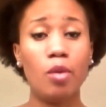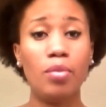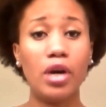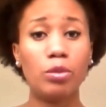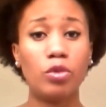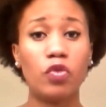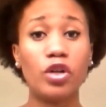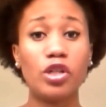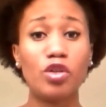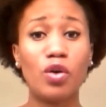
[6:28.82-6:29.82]
But
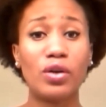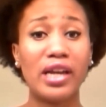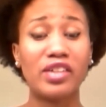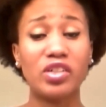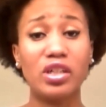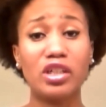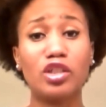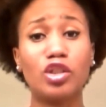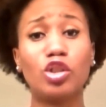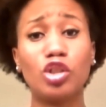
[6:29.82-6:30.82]
before you go and actually look
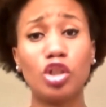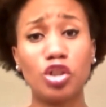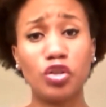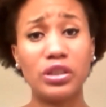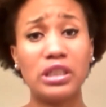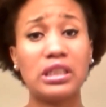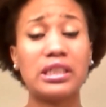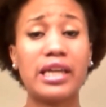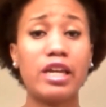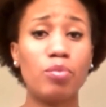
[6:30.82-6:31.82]
into surgeries and
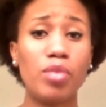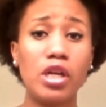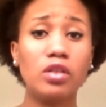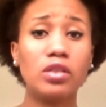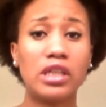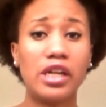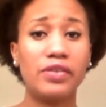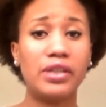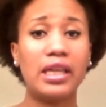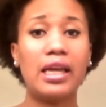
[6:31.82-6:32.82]
taking pills and
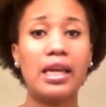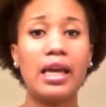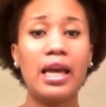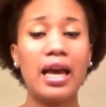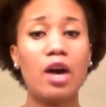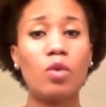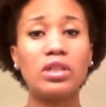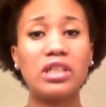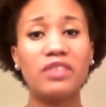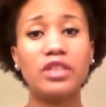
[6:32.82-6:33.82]
everything, I
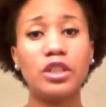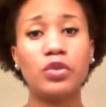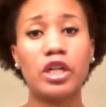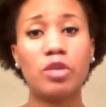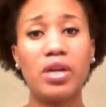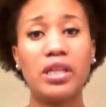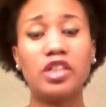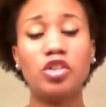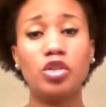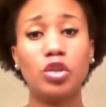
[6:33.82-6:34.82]
would definitely recommend
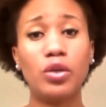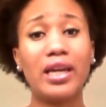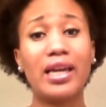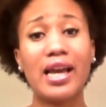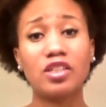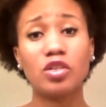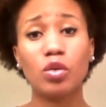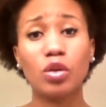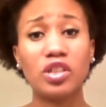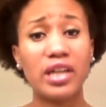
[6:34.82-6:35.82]
that you do a castor
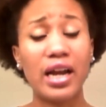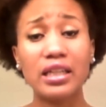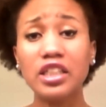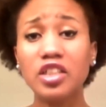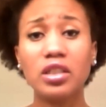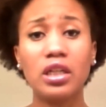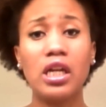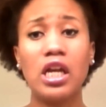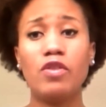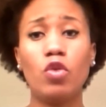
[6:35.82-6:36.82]
oil challenge
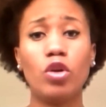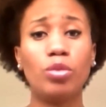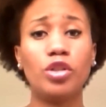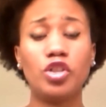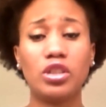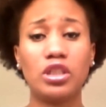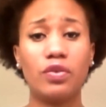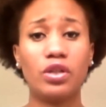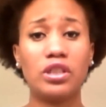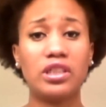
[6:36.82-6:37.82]
if you want to put
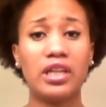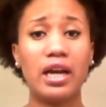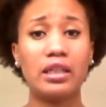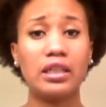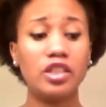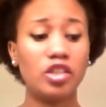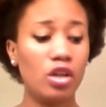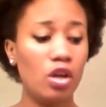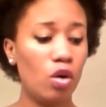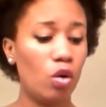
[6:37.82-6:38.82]
yourself on a challenge,
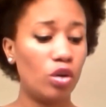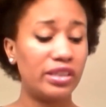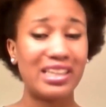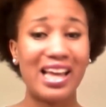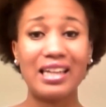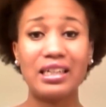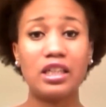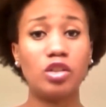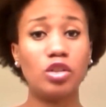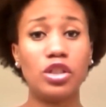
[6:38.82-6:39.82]
or just adding it
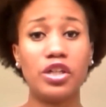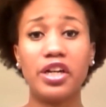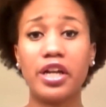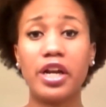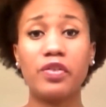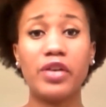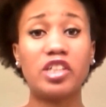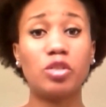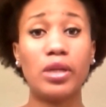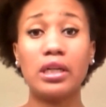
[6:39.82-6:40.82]
into your hair care
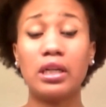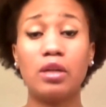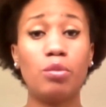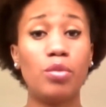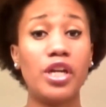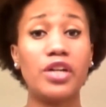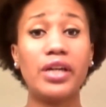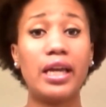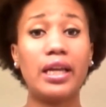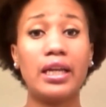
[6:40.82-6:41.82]
regimen,
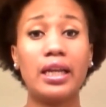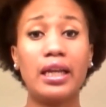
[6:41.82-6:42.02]
period.